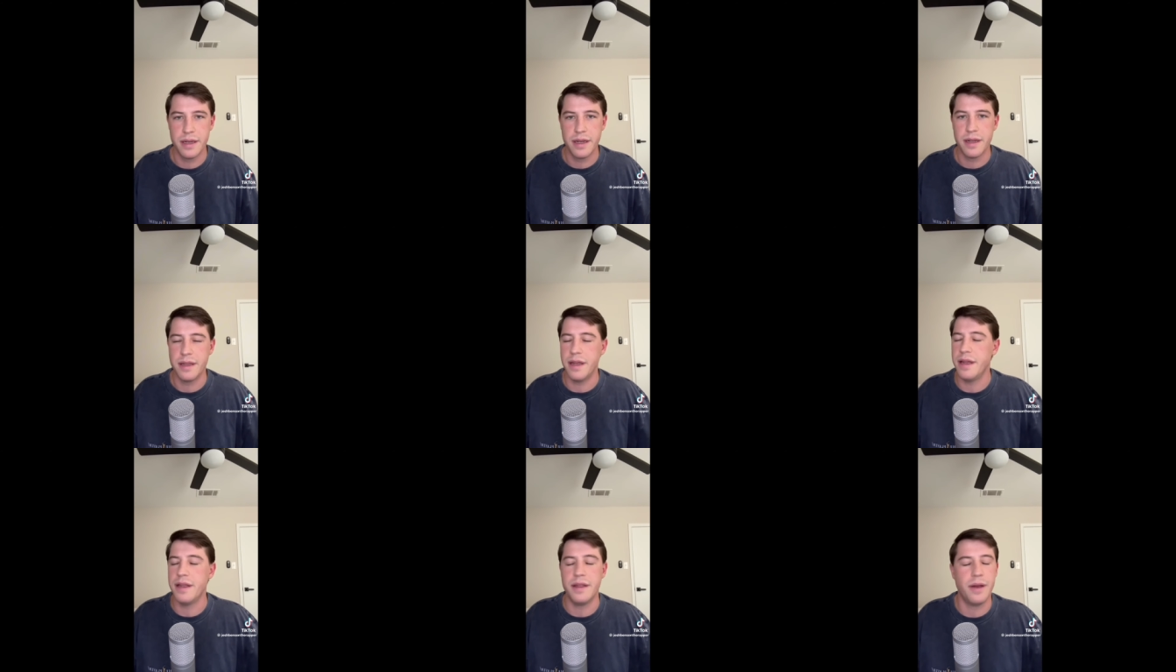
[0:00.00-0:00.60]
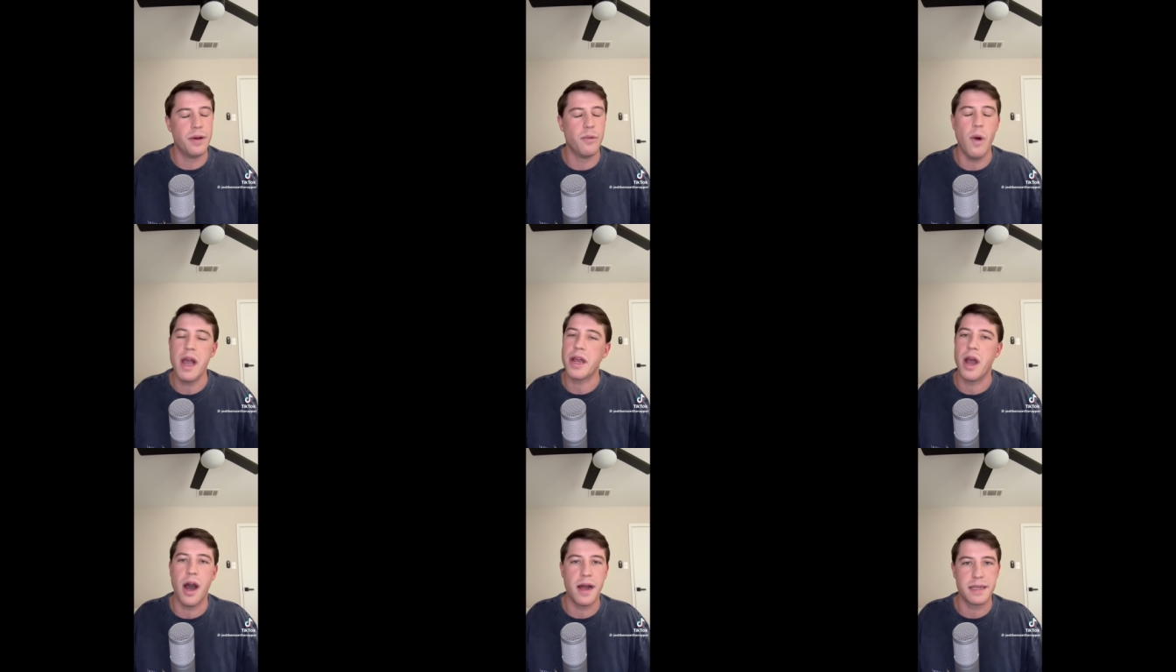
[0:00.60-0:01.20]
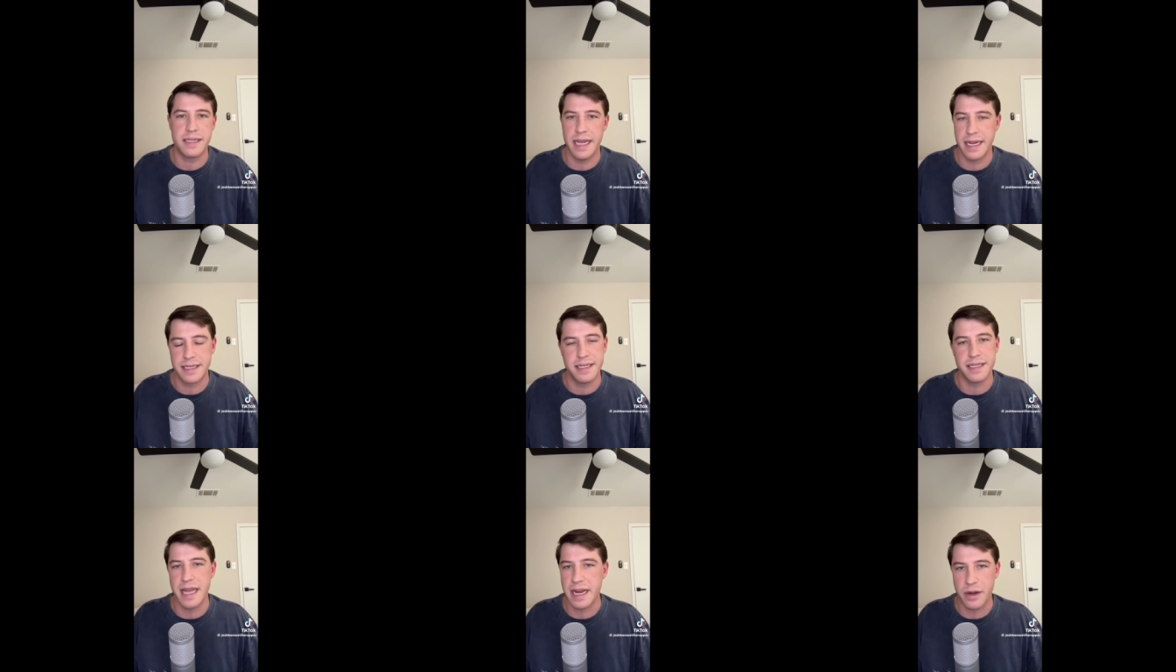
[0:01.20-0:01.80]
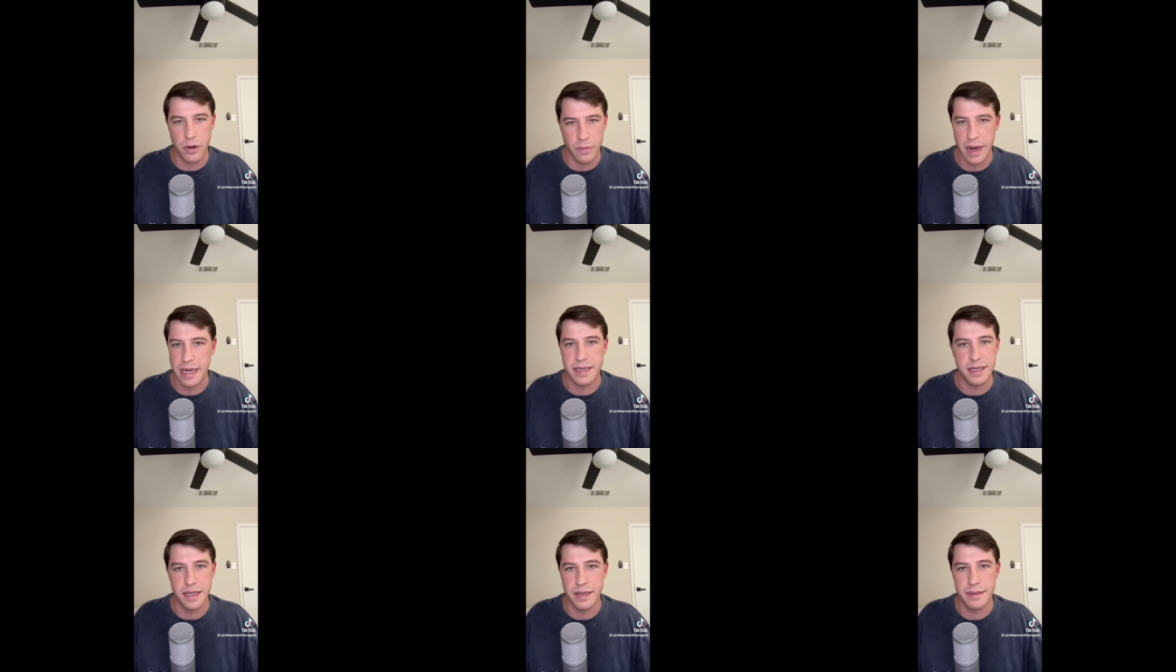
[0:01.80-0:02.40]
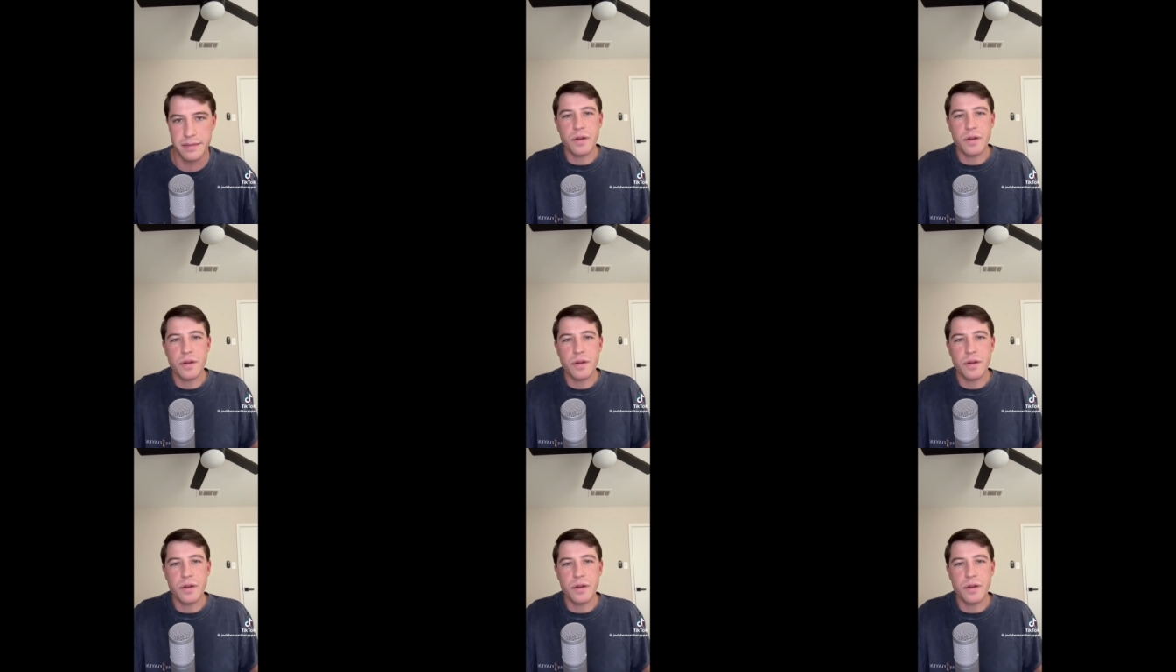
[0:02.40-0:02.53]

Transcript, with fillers: Uh, uh, what context is that correct in?